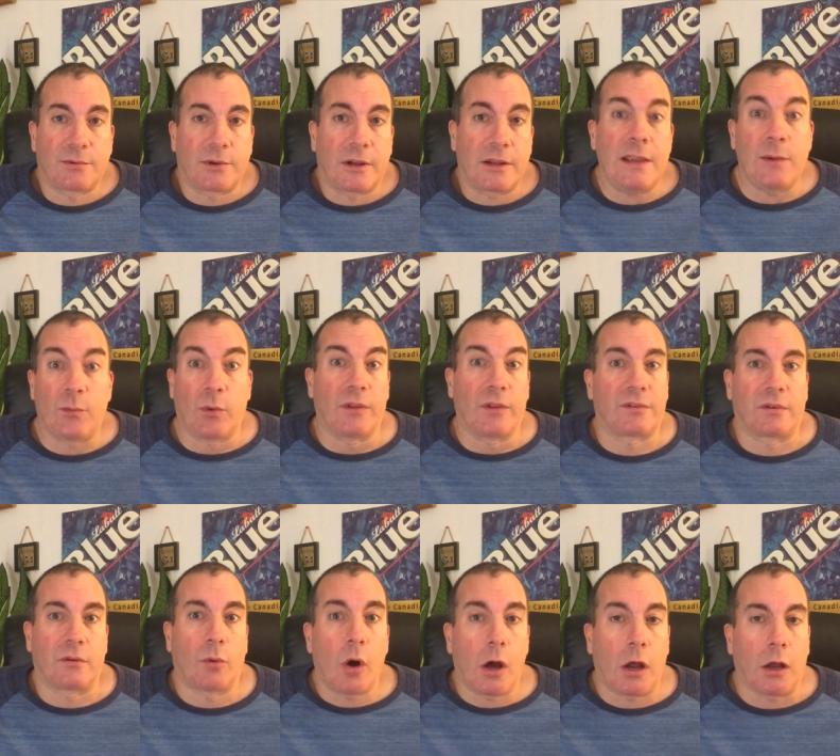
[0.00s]
what I eat once
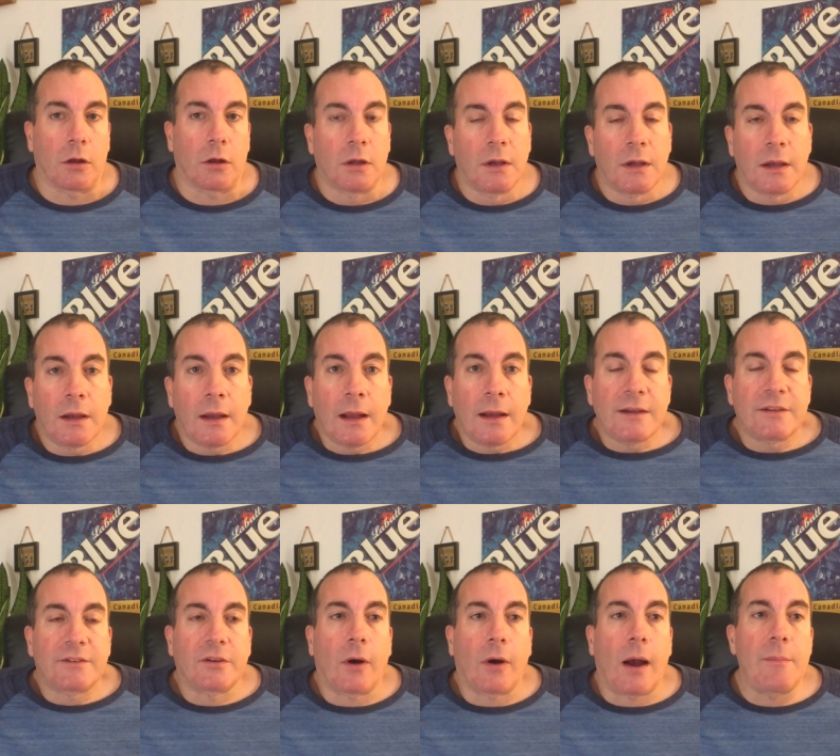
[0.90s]
in a while.
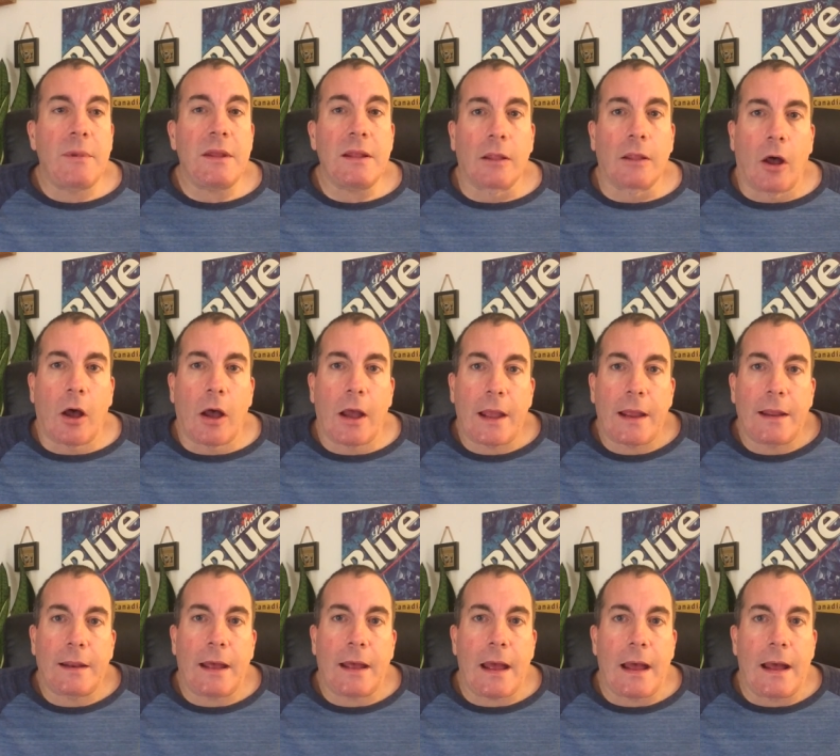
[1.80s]
So I'm in
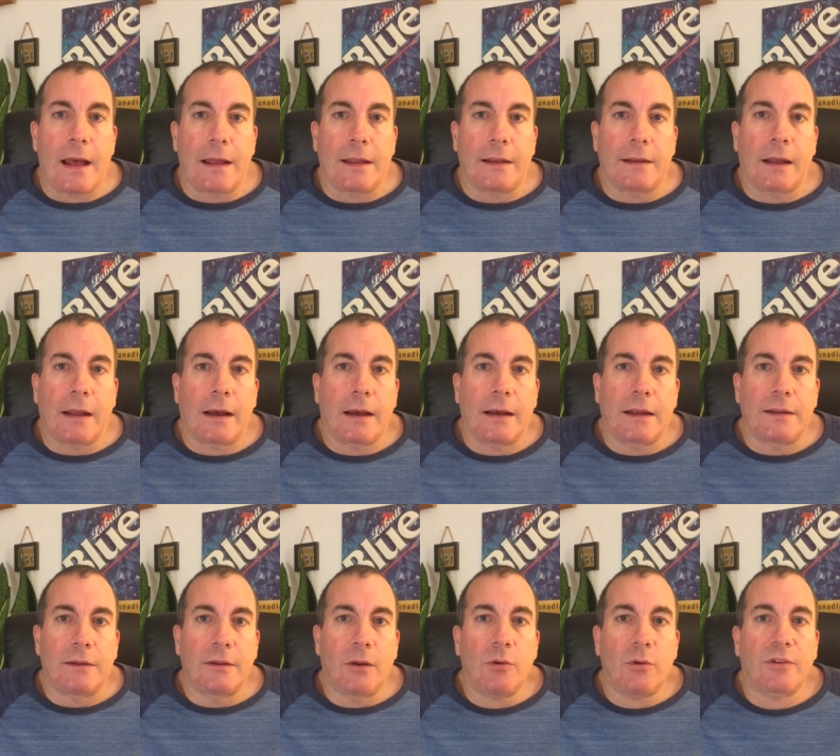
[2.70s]
line, and
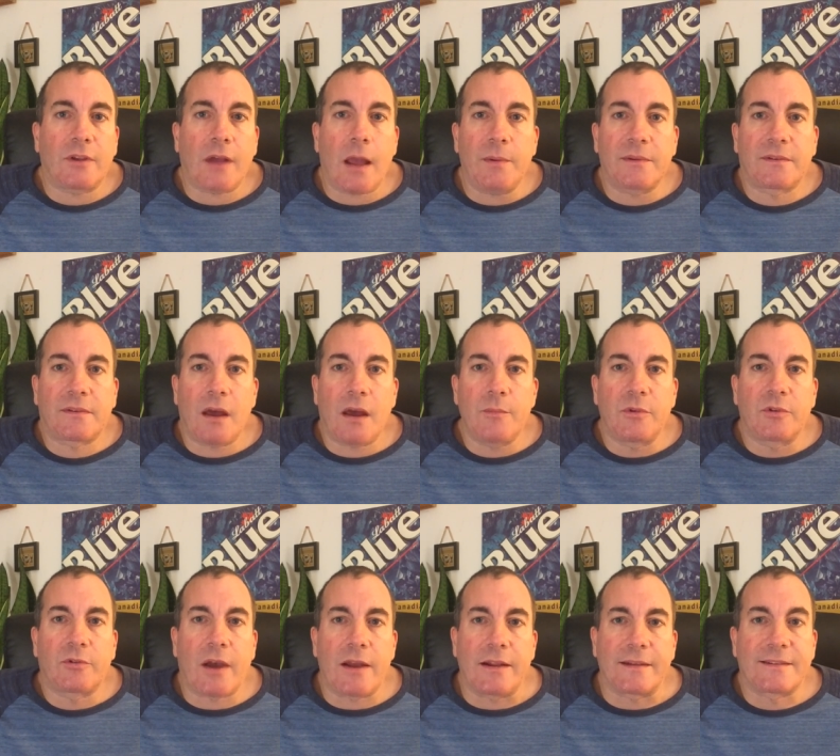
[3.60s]
I noticed the guy beside me
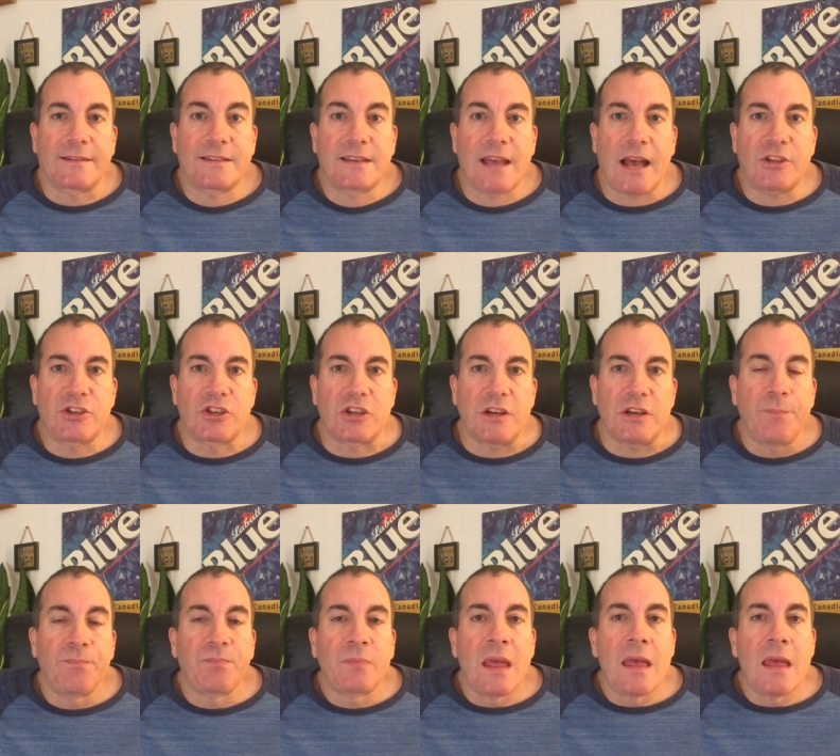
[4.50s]
is kind of sketchy.